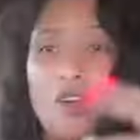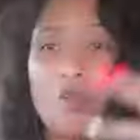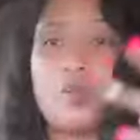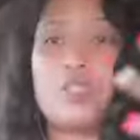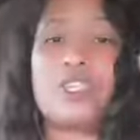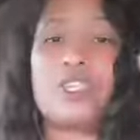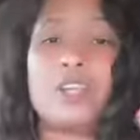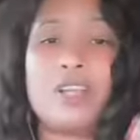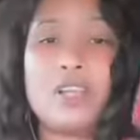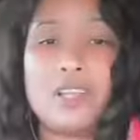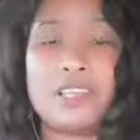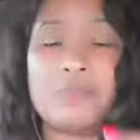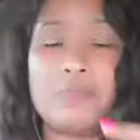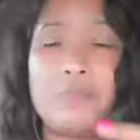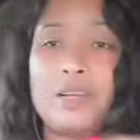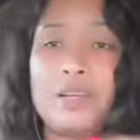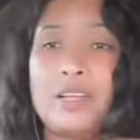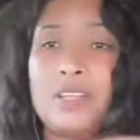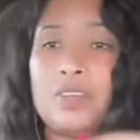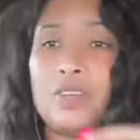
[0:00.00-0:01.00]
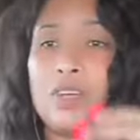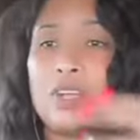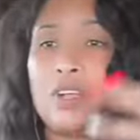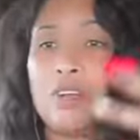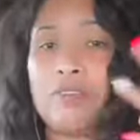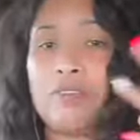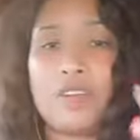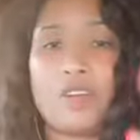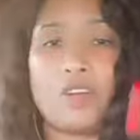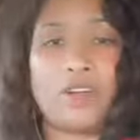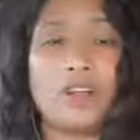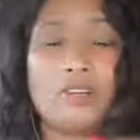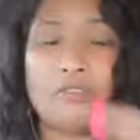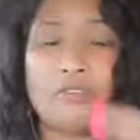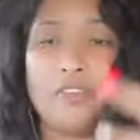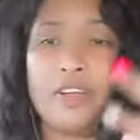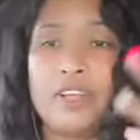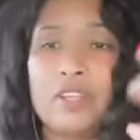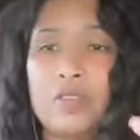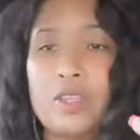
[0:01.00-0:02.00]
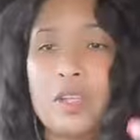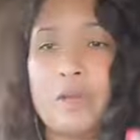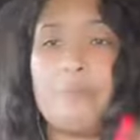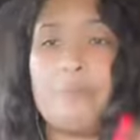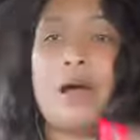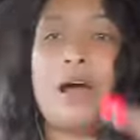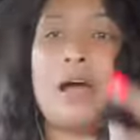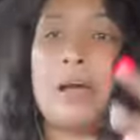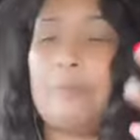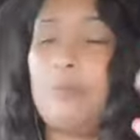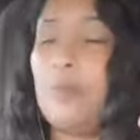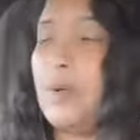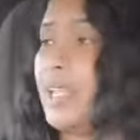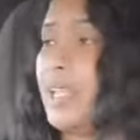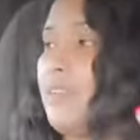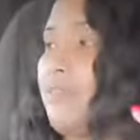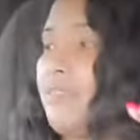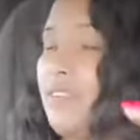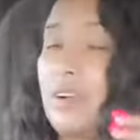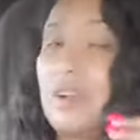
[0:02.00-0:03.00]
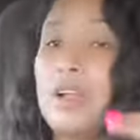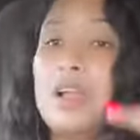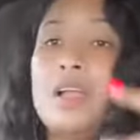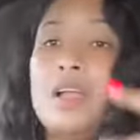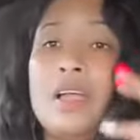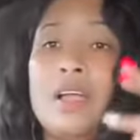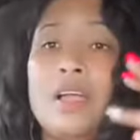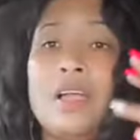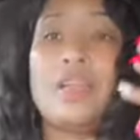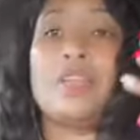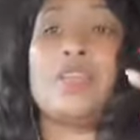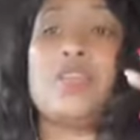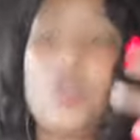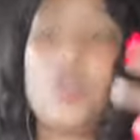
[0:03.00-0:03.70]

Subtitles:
with your husband or your girlfriend or your mom, whatever, you